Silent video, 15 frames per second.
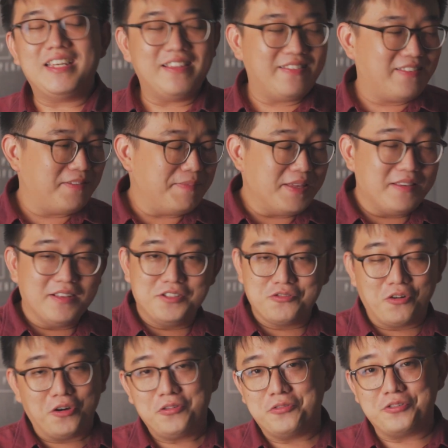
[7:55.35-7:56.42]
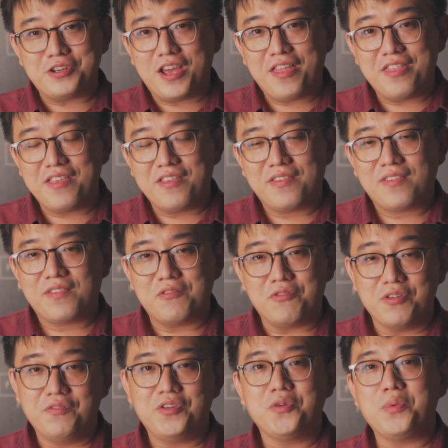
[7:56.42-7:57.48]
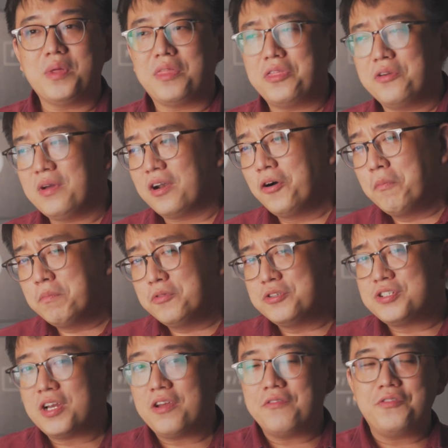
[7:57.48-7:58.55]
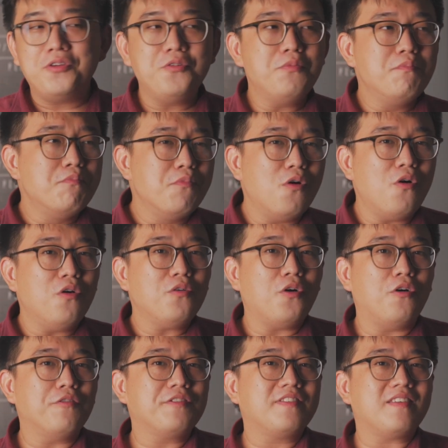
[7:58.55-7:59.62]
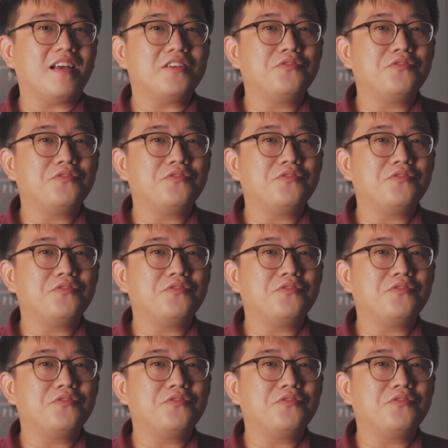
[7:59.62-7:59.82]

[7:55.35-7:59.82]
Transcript: It's been a joy to share this review with you and hope to share with you more of such